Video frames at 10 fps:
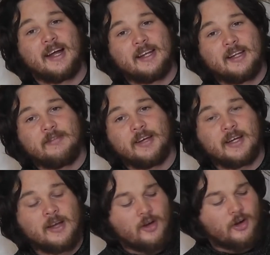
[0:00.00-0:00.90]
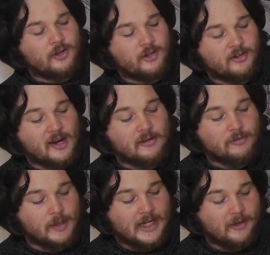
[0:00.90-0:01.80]
and living on a
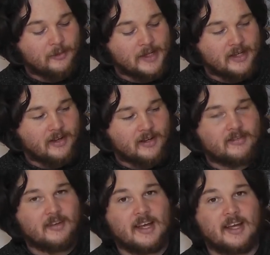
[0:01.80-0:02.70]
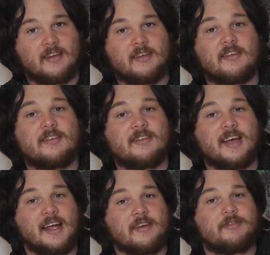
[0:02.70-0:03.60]
shelf where it will be nice and
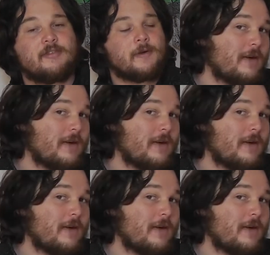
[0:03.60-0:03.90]
safe.